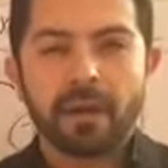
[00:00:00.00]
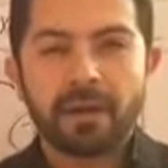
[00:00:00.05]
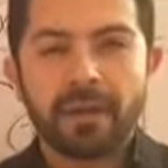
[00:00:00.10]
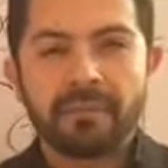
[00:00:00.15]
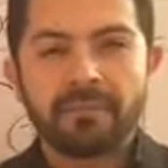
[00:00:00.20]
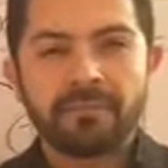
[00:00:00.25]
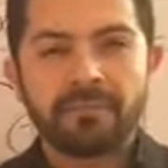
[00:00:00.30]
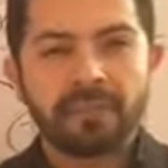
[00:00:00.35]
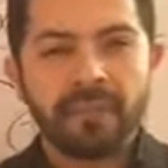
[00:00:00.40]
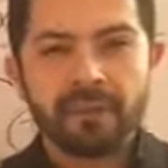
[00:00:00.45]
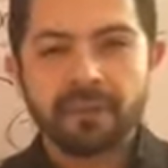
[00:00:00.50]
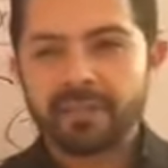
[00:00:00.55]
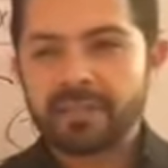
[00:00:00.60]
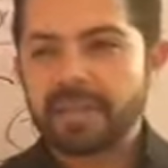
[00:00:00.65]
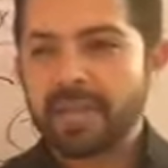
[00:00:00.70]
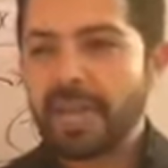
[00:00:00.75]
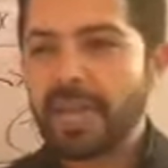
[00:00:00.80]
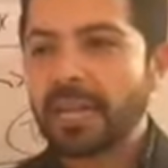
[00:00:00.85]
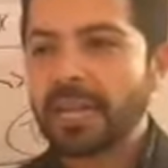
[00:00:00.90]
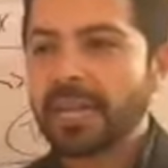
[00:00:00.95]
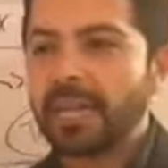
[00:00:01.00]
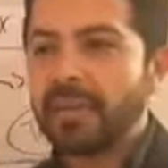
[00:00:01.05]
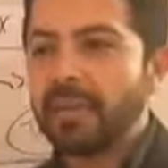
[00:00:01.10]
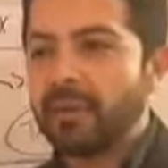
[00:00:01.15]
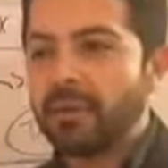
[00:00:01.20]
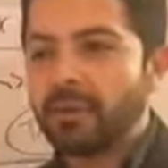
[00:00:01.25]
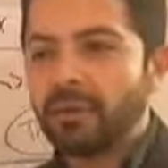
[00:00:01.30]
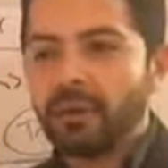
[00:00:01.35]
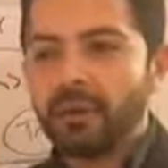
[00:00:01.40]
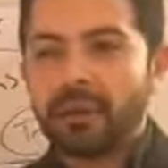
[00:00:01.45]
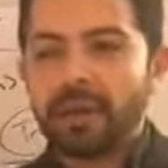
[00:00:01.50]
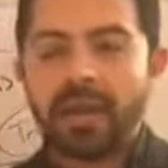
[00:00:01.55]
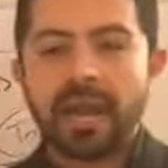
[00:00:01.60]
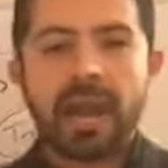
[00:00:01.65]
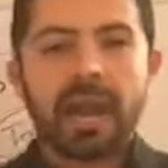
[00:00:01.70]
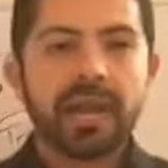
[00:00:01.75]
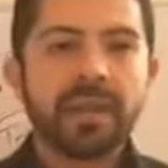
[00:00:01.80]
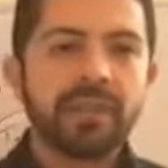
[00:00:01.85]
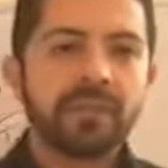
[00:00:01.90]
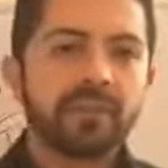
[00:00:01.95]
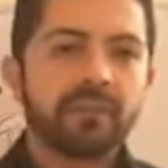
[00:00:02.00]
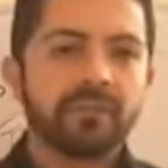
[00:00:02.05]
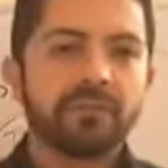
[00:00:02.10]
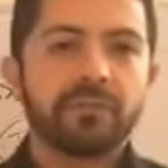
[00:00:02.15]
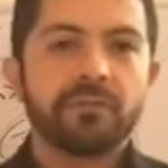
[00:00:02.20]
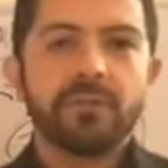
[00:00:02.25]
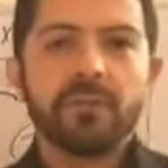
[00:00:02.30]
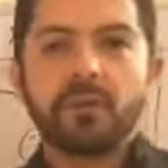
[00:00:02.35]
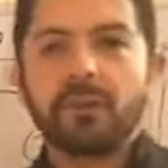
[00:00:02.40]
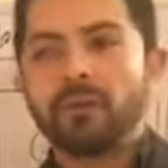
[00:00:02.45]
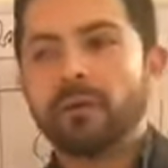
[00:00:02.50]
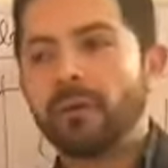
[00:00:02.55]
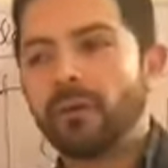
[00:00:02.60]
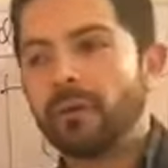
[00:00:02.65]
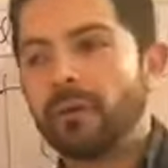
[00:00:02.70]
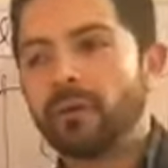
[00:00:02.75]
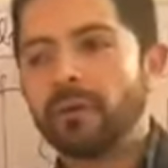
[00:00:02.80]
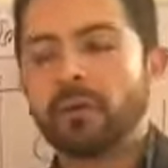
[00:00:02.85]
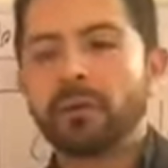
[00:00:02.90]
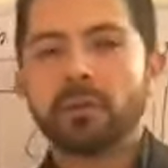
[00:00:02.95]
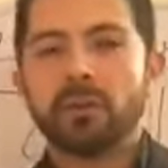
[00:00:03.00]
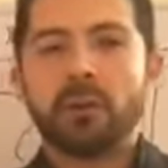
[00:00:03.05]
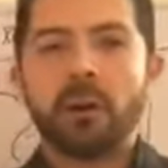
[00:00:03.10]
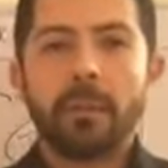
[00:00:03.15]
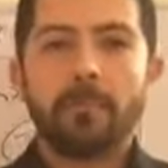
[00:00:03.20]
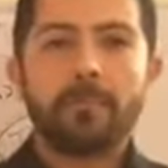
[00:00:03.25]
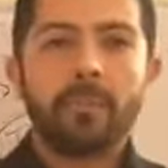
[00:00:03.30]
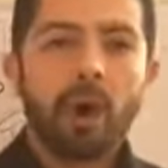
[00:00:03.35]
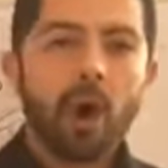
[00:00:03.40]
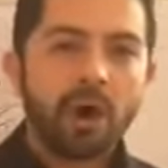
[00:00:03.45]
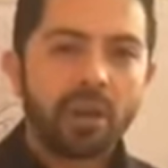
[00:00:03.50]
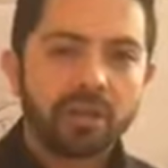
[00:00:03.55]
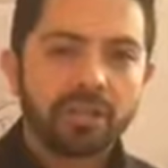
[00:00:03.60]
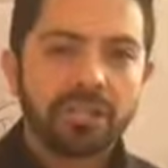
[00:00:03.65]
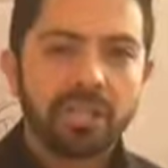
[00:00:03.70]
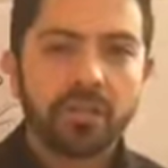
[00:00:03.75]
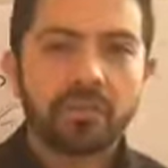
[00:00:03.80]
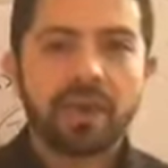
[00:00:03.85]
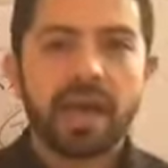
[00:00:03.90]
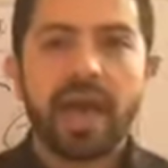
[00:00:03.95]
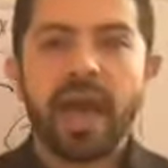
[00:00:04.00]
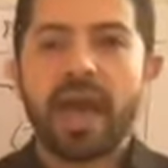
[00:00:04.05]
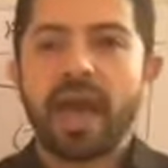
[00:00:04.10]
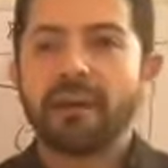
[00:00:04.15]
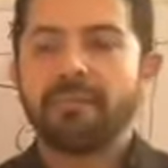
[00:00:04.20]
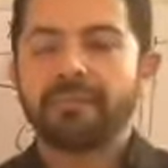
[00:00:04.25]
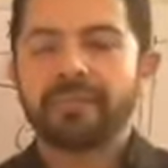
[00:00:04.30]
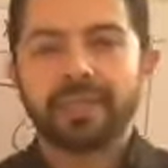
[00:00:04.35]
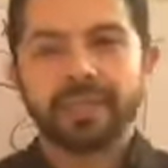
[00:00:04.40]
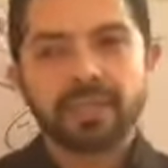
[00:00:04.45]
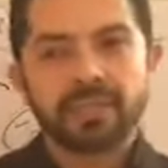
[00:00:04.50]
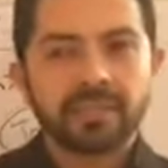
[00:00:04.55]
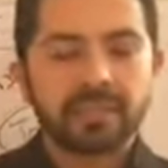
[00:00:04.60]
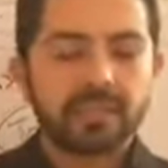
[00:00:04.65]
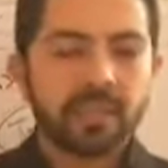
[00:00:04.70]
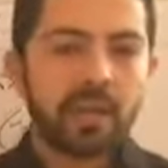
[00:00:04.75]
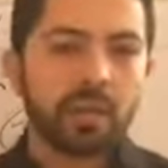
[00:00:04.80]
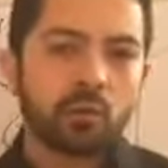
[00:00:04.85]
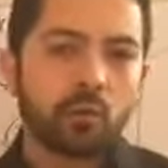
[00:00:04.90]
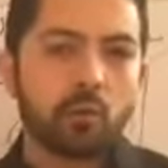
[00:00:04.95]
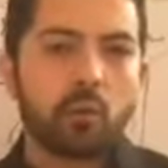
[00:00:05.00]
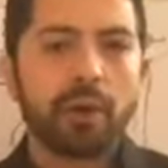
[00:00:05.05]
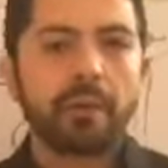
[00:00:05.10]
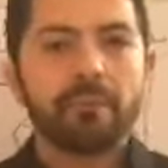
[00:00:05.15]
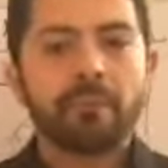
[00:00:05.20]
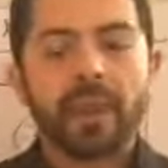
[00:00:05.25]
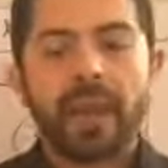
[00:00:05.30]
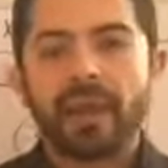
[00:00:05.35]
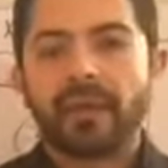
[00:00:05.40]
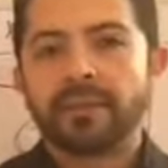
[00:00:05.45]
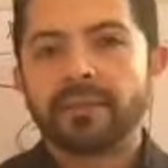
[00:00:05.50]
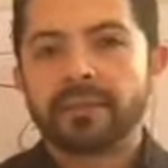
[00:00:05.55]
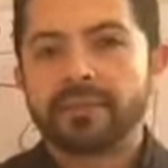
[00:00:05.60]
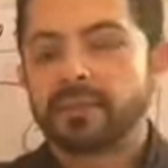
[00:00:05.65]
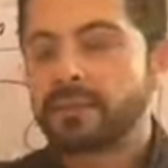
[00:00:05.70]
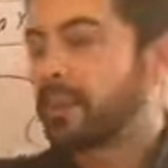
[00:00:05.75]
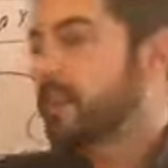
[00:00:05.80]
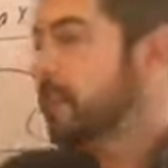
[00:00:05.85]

If there's any kind of a boss that you have that is not quite balanced,